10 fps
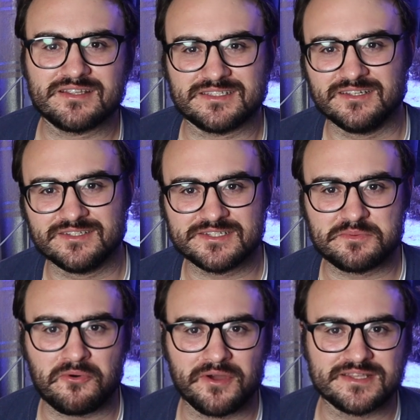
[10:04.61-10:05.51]
I was a little
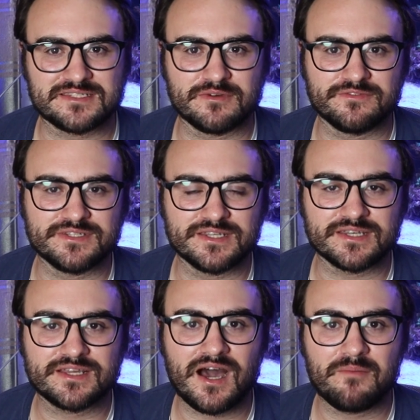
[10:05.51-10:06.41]
disappointed some of it
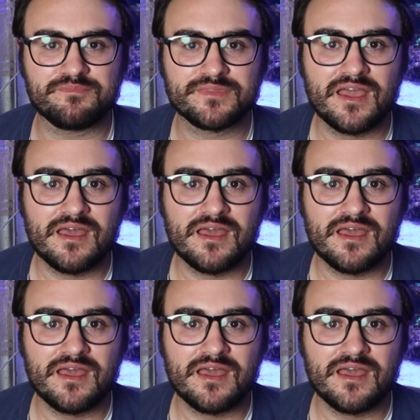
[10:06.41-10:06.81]
didn't come.